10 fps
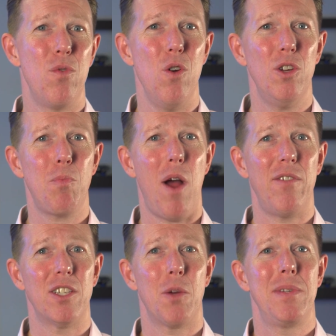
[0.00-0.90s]
those
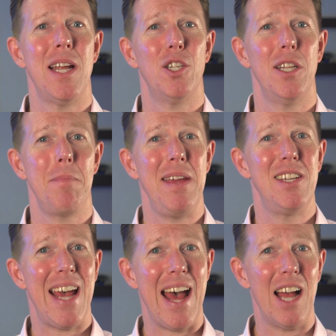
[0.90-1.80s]
profits could potentially
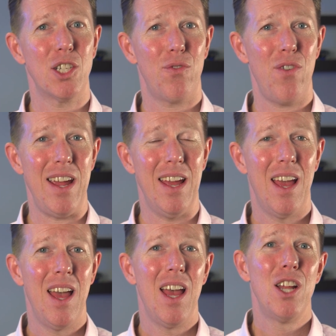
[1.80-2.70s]
be tax-free.
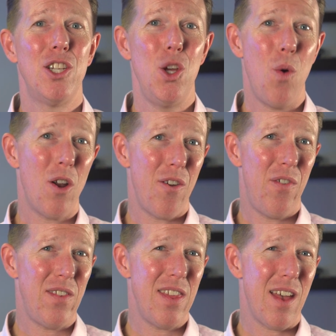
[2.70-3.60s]

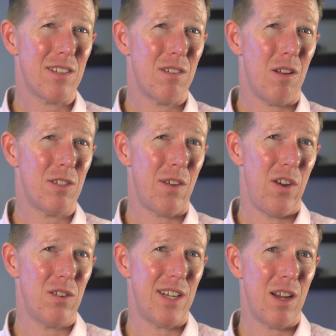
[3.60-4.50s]
$250,000
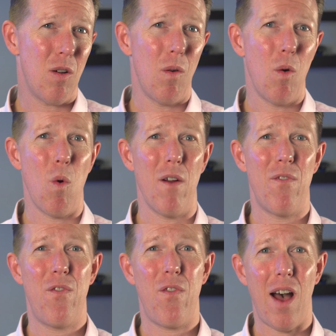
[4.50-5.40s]
if you're single, or
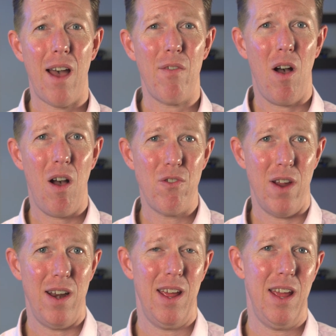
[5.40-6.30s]

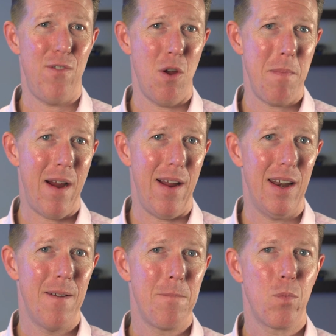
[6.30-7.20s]
$500,000 if you're
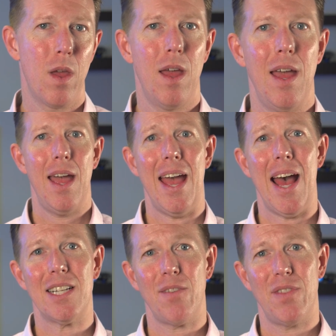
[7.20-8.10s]
married.
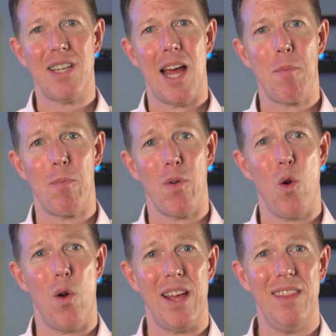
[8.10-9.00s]
As of the time I'm
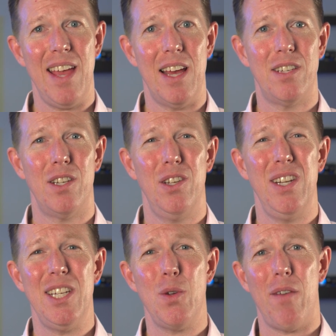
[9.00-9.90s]
recording this, you
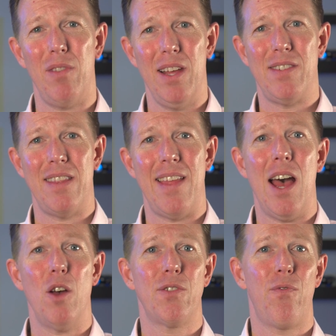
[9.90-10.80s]
need to have lived in the
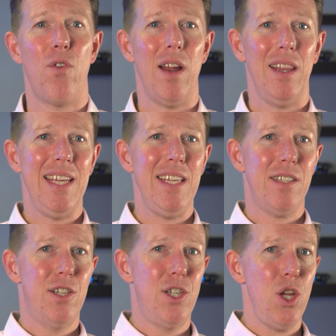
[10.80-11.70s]
house for at
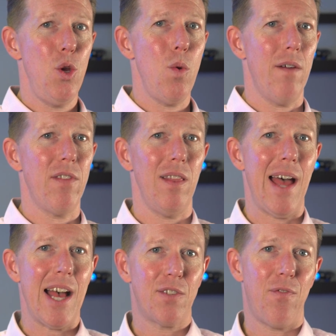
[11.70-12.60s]
least 2 of the
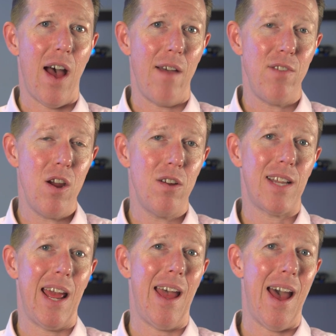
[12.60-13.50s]
last 5
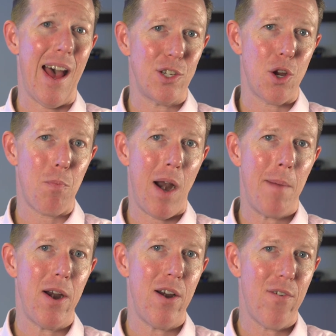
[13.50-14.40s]
years as your
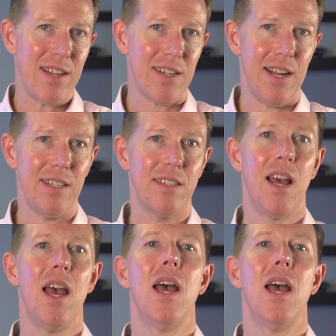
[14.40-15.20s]
primary residence